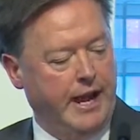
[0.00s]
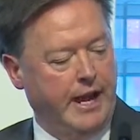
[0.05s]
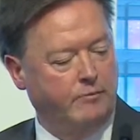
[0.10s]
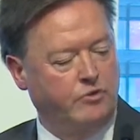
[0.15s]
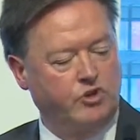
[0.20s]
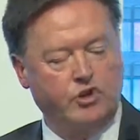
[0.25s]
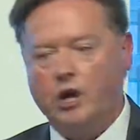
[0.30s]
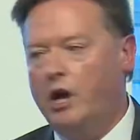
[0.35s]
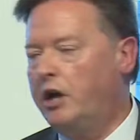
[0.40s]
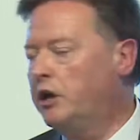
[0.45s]

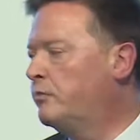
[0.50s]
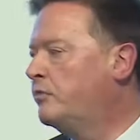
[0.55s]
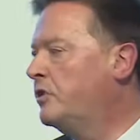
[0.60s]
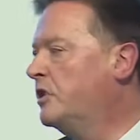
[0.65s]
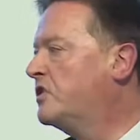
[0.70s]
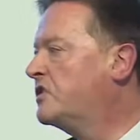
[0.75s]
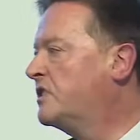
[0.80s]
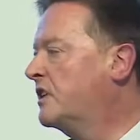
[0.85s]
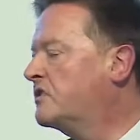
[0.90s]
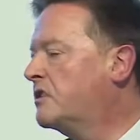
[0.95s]
child
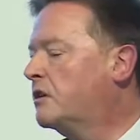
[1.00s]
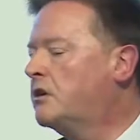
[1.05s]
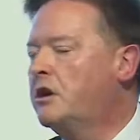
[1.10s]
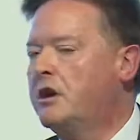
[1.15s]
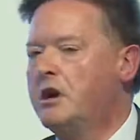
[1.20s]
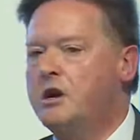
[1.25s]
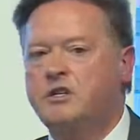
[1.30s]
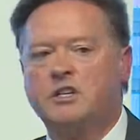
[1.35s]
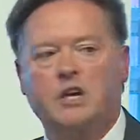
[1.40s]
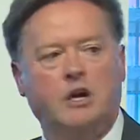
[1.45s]
abuse that's
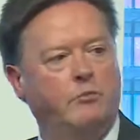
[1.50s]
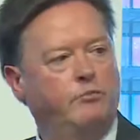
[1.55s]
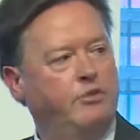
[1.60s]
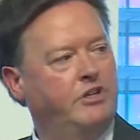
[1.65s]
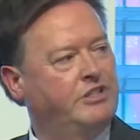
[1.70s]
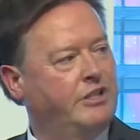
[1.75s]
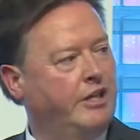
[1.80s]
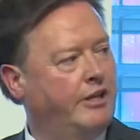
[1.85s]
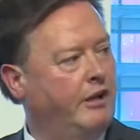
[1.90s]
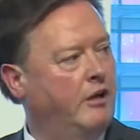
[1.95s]
occurred,
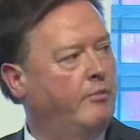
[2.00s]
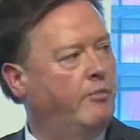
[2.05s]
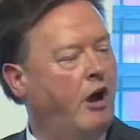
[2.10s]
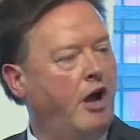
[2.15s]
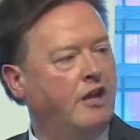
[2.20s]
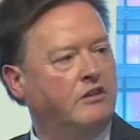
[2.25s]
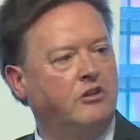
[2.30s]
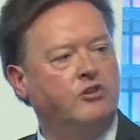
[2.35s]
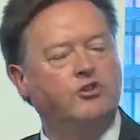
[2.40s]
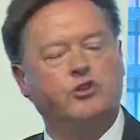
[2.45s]
particularly
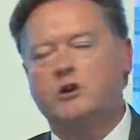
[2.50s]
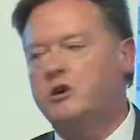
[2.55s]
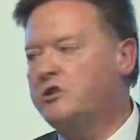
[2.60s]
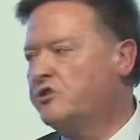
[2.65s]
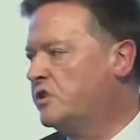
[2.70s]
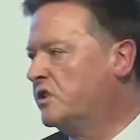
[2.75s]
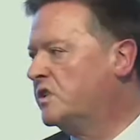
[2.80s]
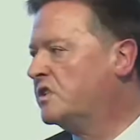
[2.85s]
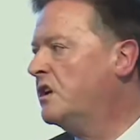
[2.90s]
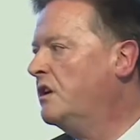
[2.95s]
by the
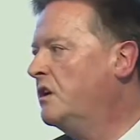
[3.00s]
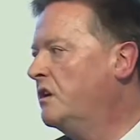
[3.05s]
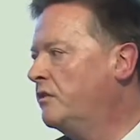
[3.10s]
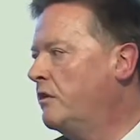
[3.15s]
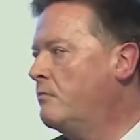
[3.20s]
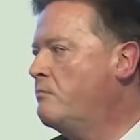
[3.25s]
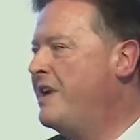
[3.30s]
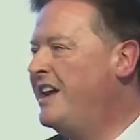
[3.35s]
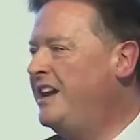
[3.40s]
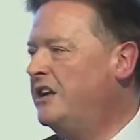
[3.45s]
churches, the
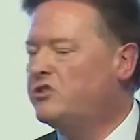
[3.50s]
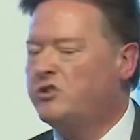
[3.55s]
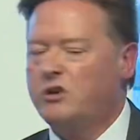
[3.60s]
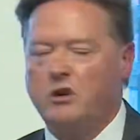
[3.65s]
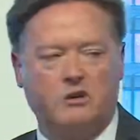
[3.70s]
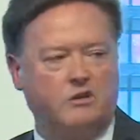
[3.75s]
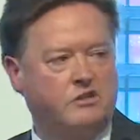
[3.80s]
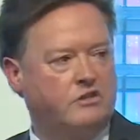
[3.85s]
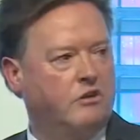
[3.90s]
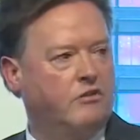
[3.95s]
many
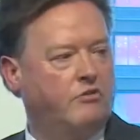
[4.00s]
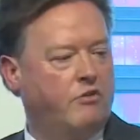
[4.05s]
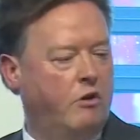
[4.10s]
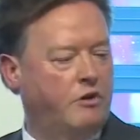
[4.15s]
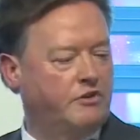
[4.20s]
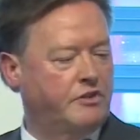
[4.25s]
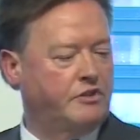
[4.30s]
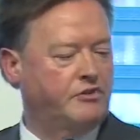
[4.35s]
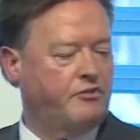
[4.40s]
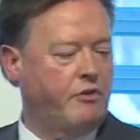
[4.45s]
churches
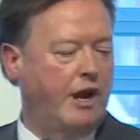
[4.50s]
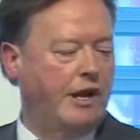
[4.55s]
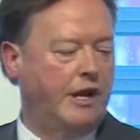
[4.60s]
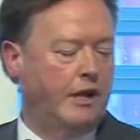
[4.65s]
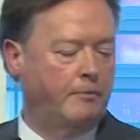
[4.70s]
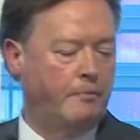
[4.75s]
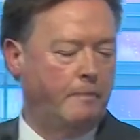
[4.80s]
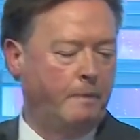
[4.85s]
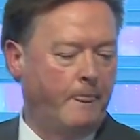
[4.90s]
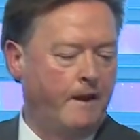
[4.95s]
across
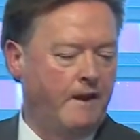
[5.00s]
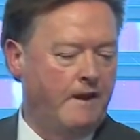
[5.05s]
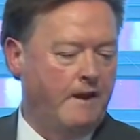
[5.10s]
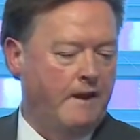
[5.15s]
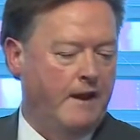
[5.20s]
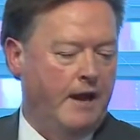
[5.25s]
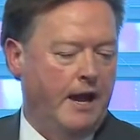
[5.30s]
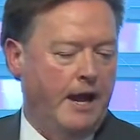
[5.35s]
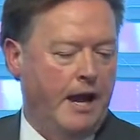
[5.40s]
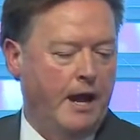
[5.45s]
Australia.
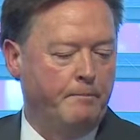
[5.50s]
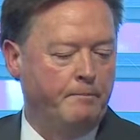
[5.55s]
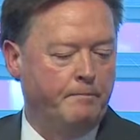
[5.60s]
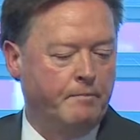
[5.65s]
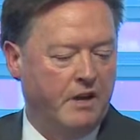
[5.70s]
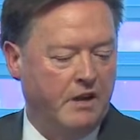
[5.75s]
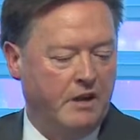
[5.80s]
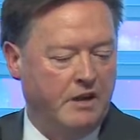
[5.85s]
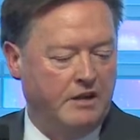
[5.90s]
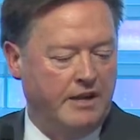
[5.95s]

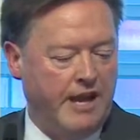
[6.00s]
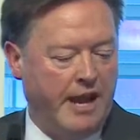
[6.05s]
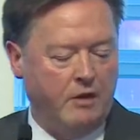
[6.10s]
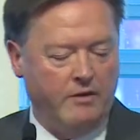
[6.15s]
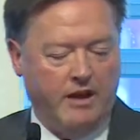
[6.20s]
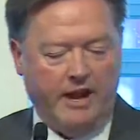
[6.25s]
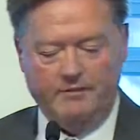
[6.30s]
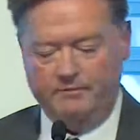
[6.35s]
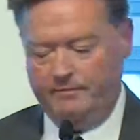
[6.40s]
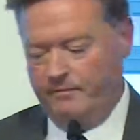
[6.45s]
Now,
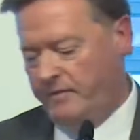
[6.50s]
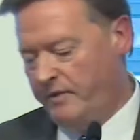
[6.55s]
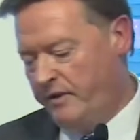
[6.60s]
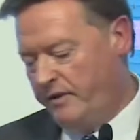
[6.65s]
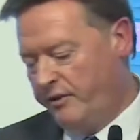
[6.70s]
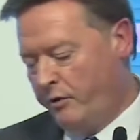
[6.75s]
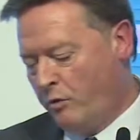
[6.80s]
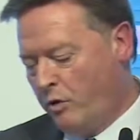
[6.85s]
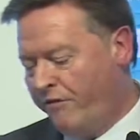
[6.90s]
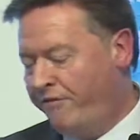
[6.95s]

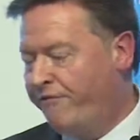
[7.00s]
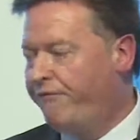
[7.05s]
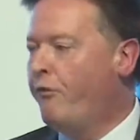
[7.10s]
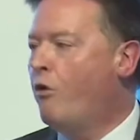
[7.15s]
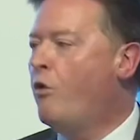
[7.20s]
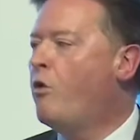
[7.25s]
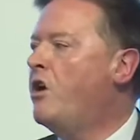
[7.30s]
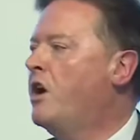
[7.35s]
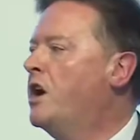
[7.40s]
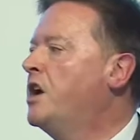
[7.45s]
there were
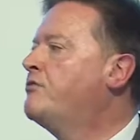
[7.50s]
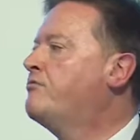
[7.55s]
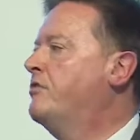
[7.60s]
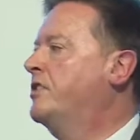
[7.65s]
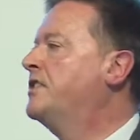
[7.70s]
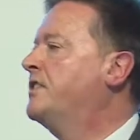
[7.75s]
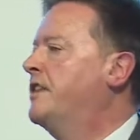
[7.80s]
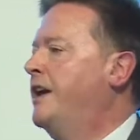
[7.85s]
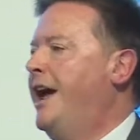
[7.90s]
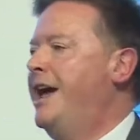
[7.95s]

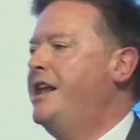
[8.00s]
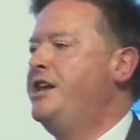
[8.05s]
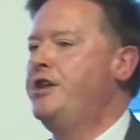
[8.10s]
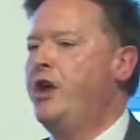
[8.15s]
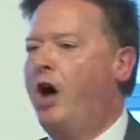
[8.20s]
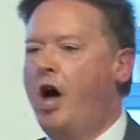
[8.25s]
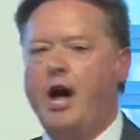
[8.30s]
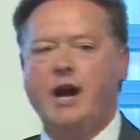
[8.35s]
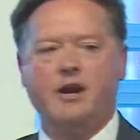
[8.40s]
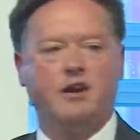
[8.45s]

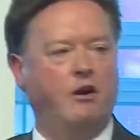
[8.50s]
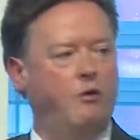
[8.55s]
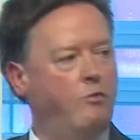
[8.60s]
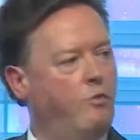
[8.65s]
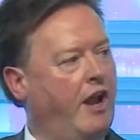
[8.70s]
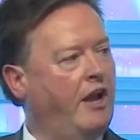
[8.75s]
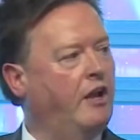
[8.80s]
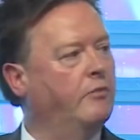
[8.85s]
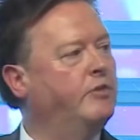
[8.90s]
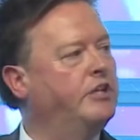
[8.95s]
409
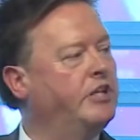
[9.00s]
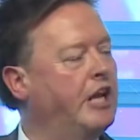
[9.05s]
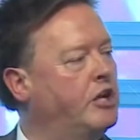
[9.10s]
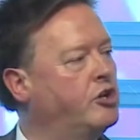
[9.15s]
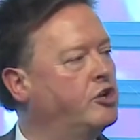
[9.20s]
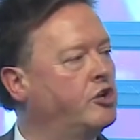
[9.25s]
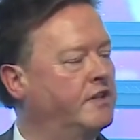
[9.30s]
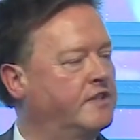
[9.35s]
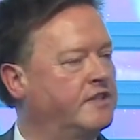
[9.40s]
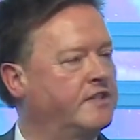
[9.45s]

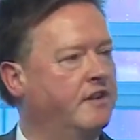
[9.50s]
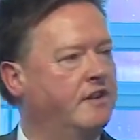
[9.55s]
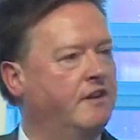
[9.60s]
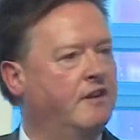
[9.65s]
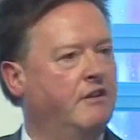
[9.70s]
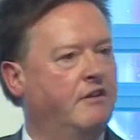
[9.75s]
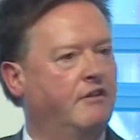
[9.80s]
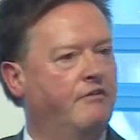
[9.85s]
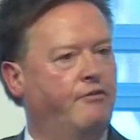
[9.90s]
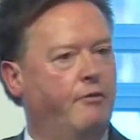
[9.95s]
recommendations
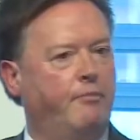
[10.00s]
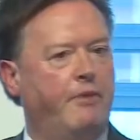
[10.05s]
from